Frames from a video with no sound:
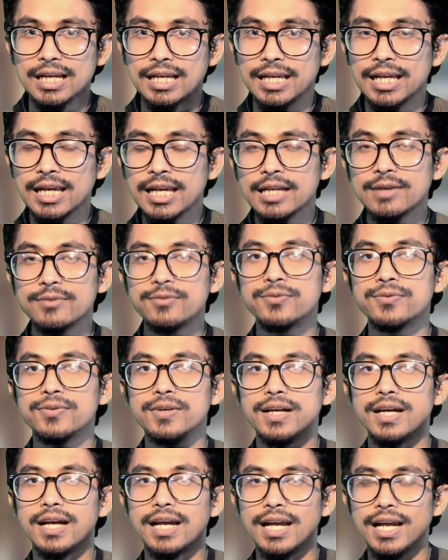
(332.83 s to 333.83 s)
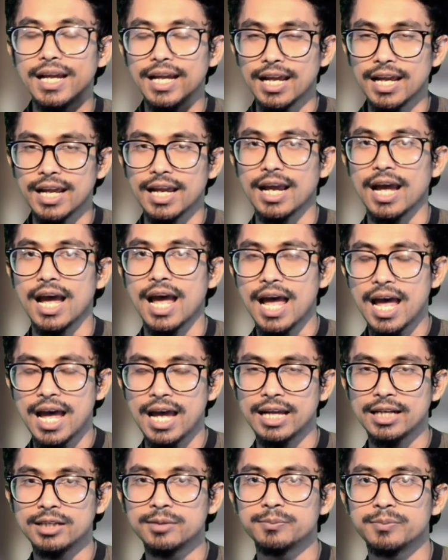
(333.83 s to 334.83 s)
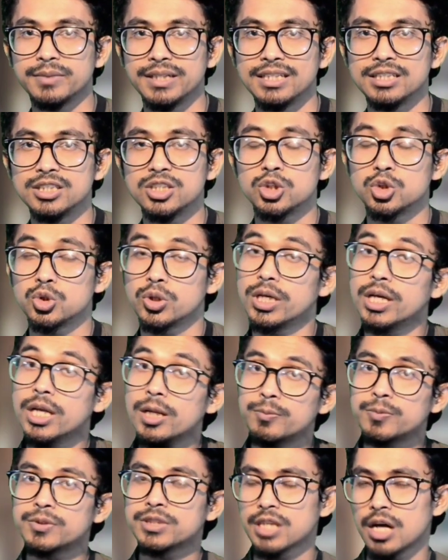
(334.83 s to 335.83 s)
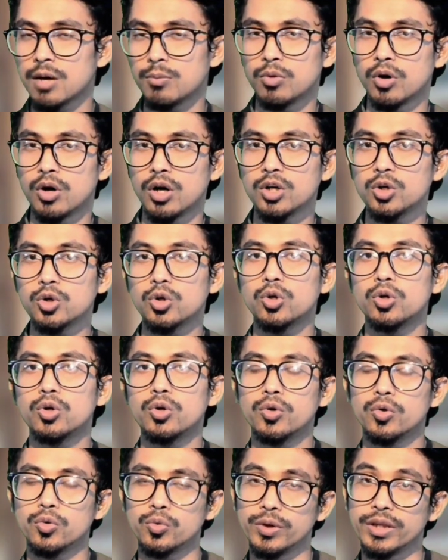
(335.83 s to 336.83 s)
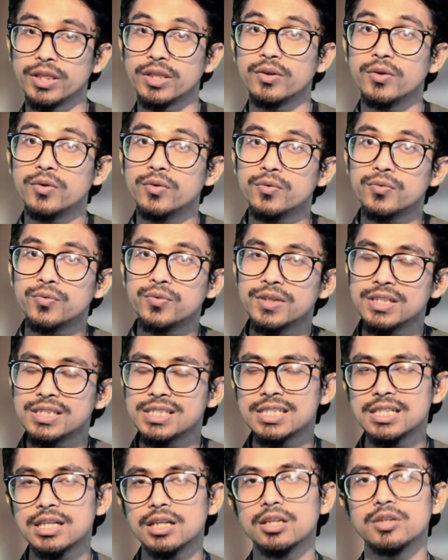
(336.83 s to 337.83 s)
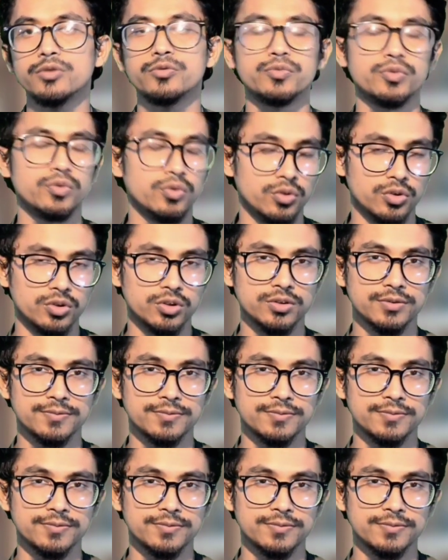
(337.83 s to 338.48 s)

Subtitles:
give a hand means to help someone with physical effort.